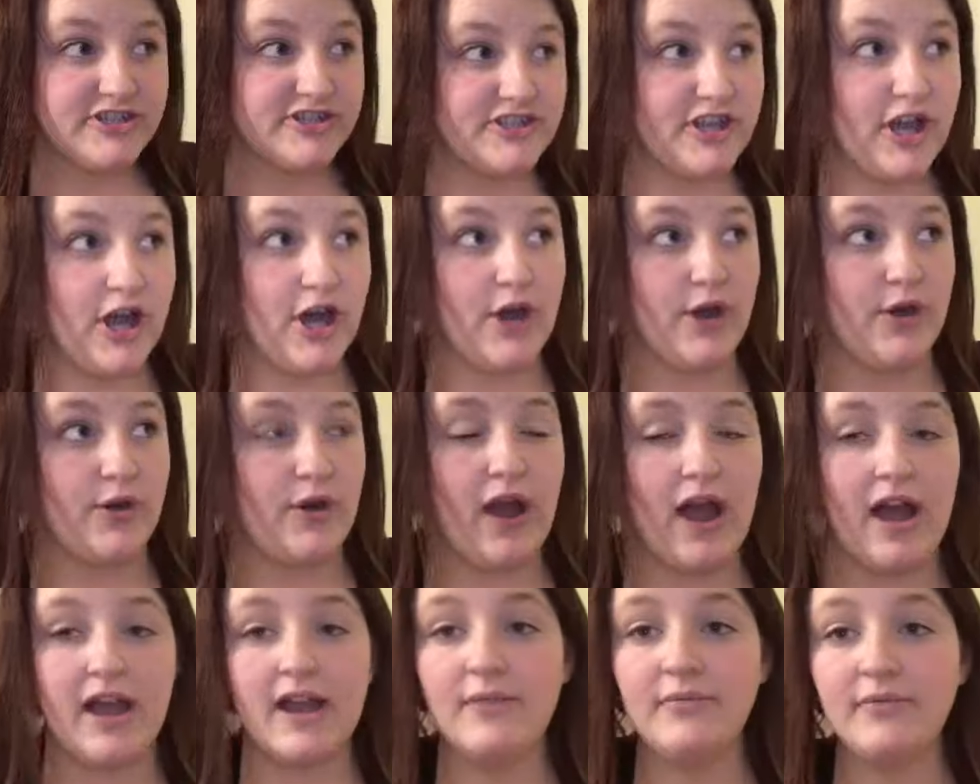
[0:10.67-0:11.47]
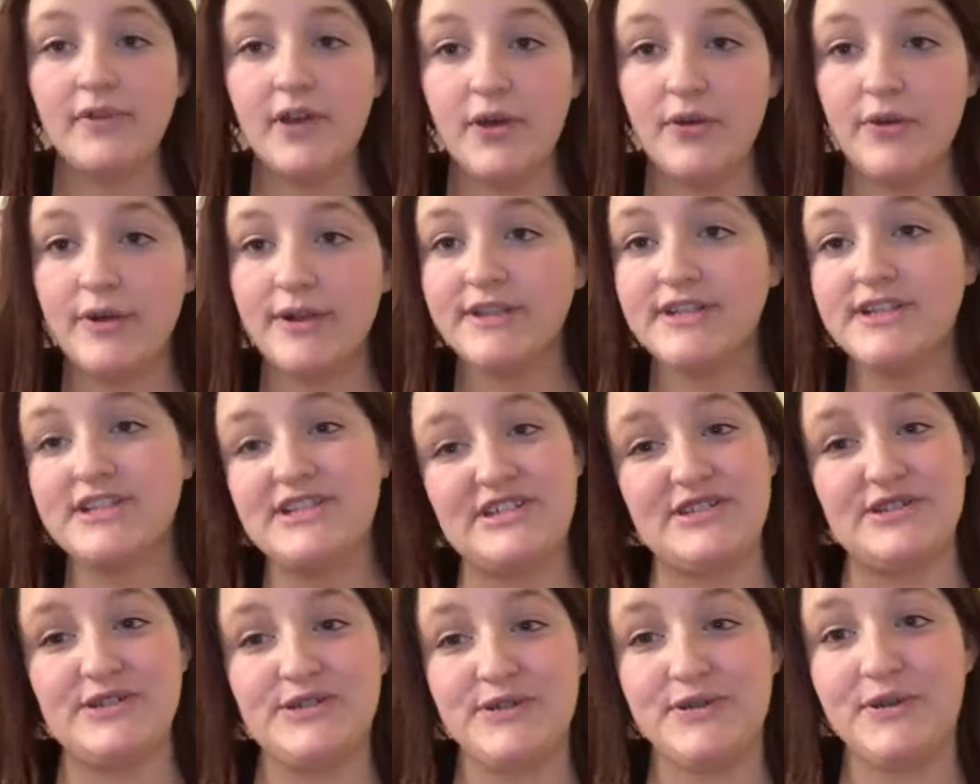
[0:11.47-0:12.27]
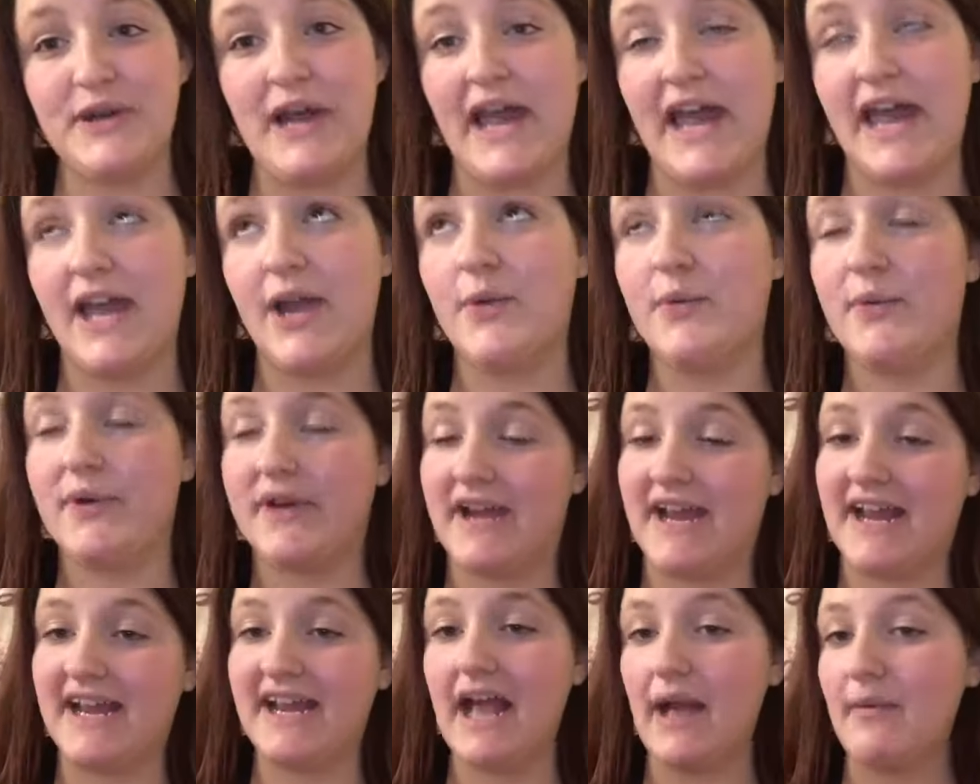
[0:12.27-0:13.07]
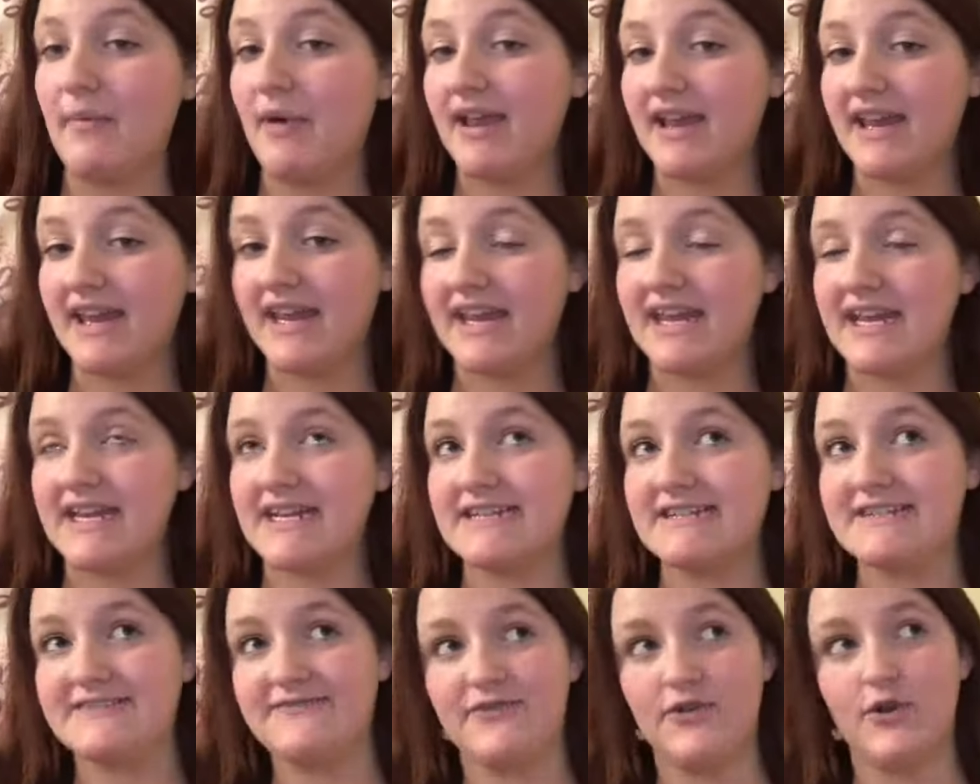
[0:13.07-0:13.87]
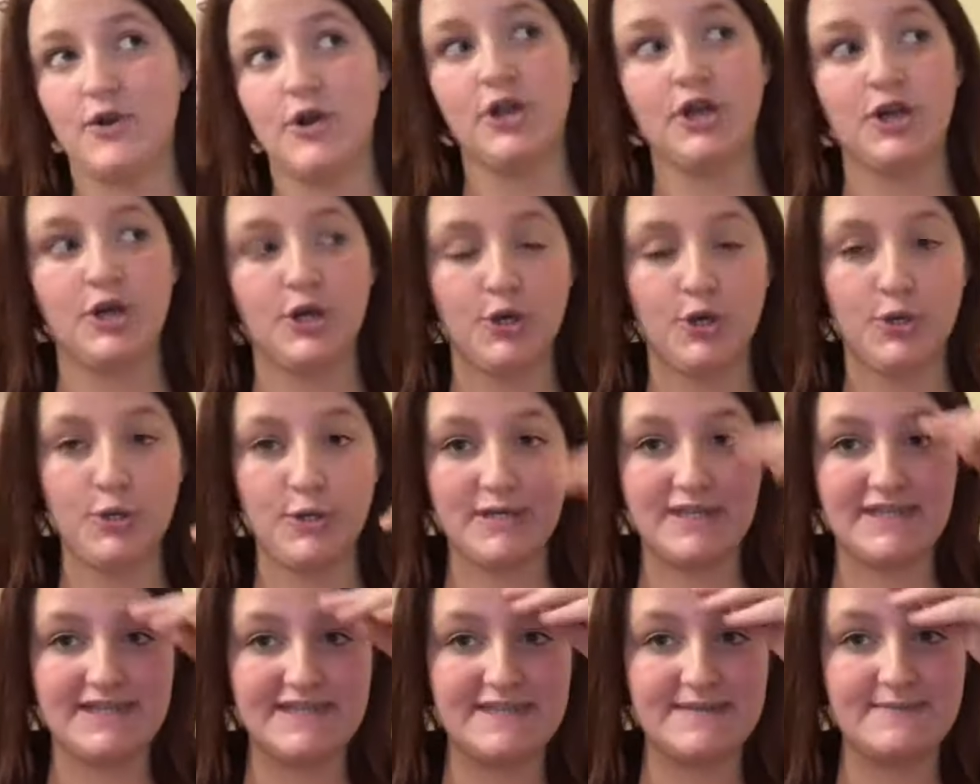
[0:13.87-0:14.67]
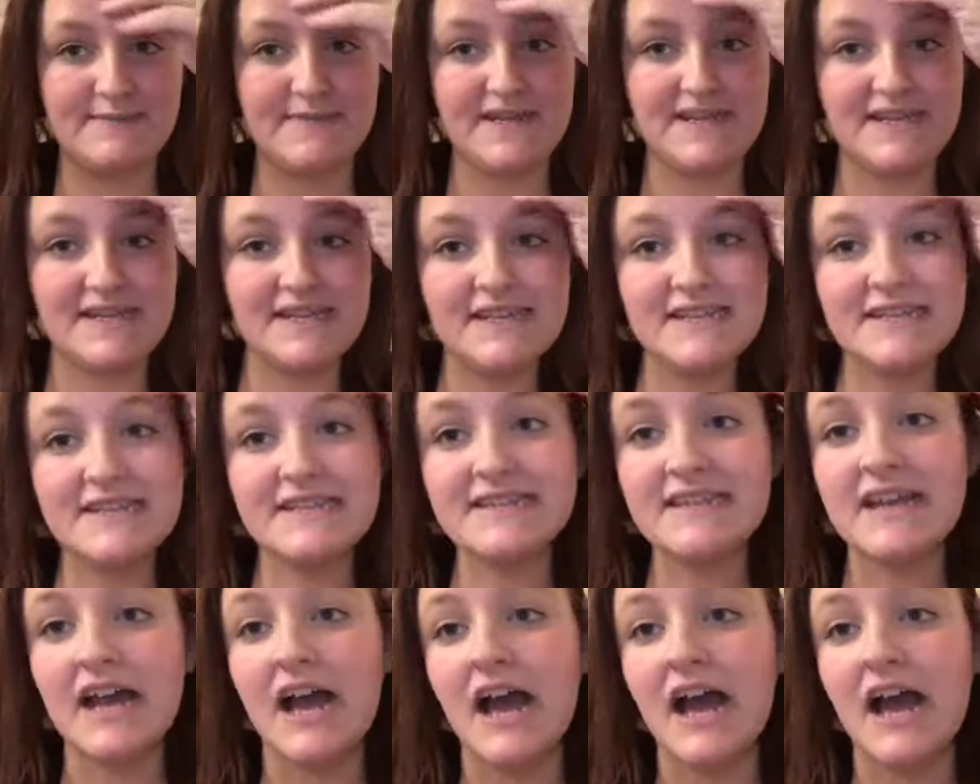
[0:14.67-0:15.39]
so I'm going to do a what I got my kids for Christmas.